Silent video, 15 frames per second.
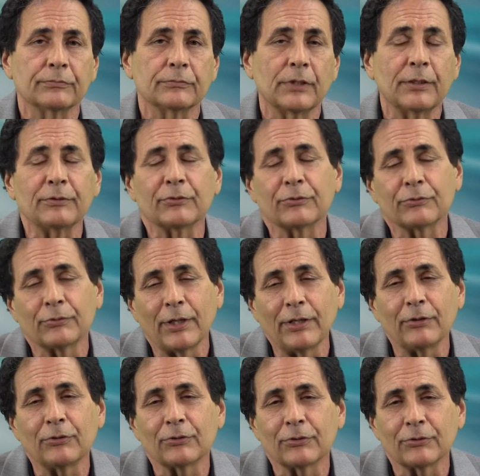That's
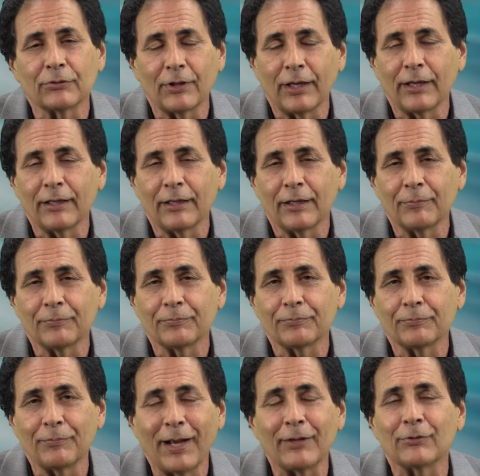strange to say. I
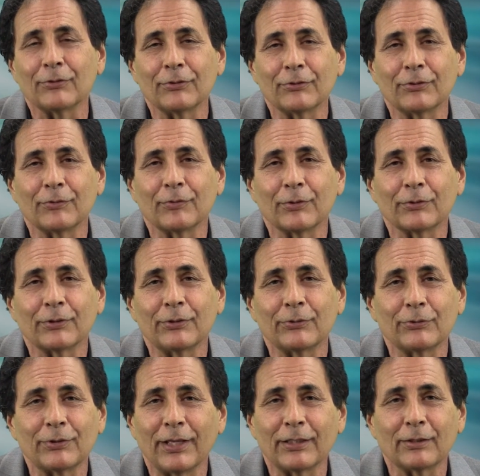imagine it's difficult to
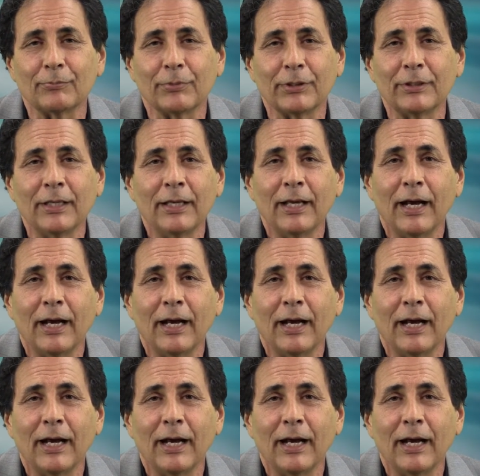understand it, but